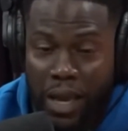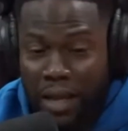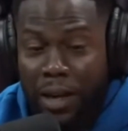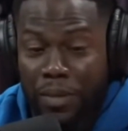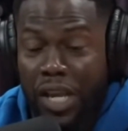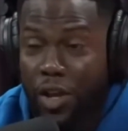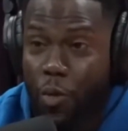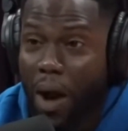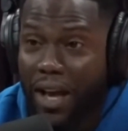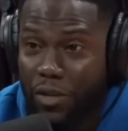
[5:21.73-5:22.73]
Let me tell you
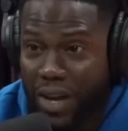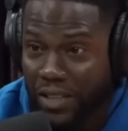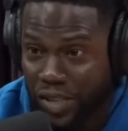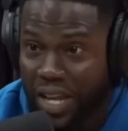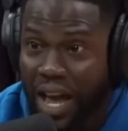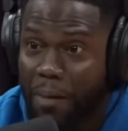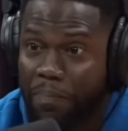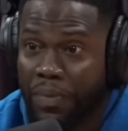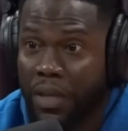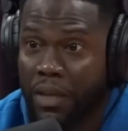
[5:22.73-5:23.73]
why you got to stop
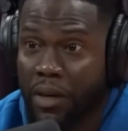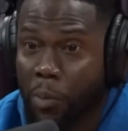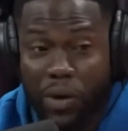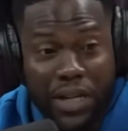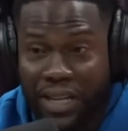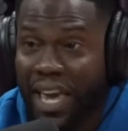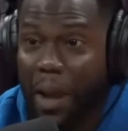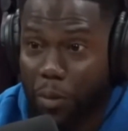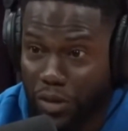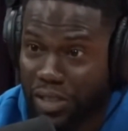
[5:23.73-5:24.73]
putting a
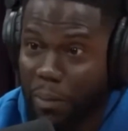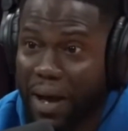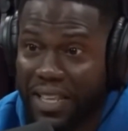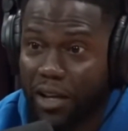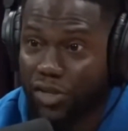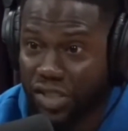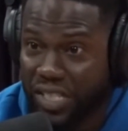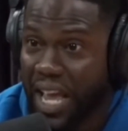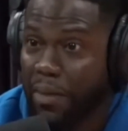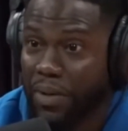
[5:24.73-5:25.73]
cable in somebody else's
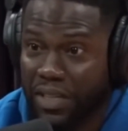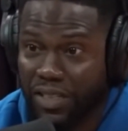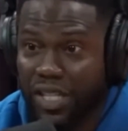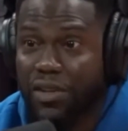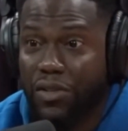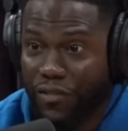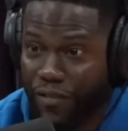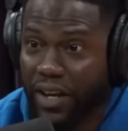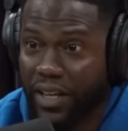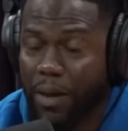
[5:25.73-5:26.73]
name and continuing to
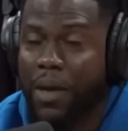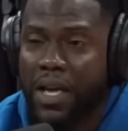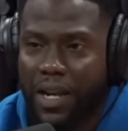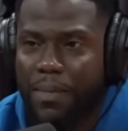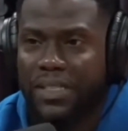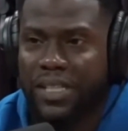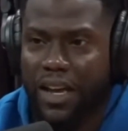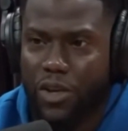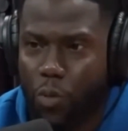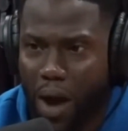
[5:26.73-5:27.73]
fuck it up. Let me tell
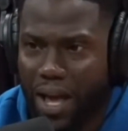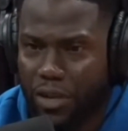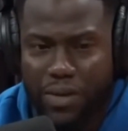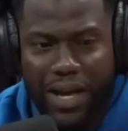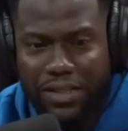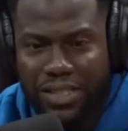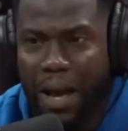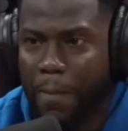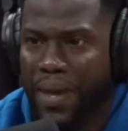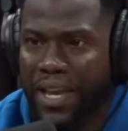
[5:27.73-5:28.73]
you why you got to
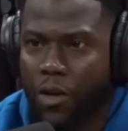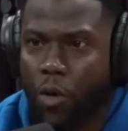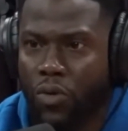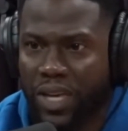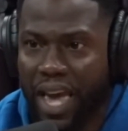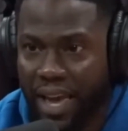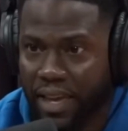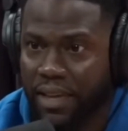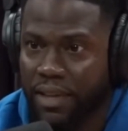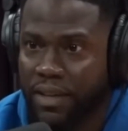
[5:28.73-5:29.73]
stop being
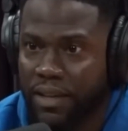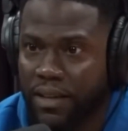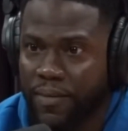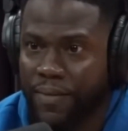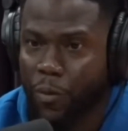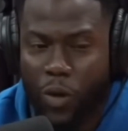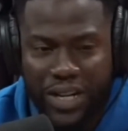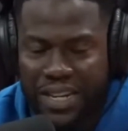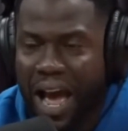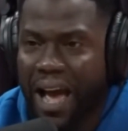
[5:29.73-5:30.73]
okay with
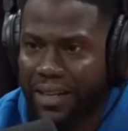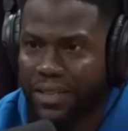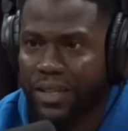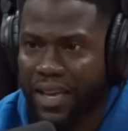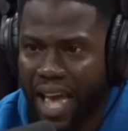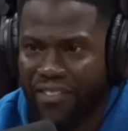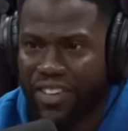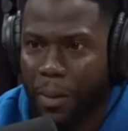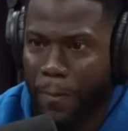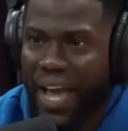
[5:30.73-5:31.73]
not having
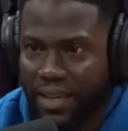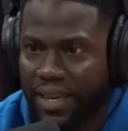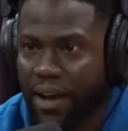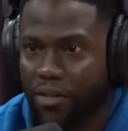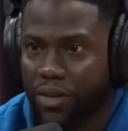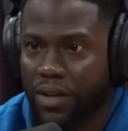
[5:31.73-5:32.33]
a bank account.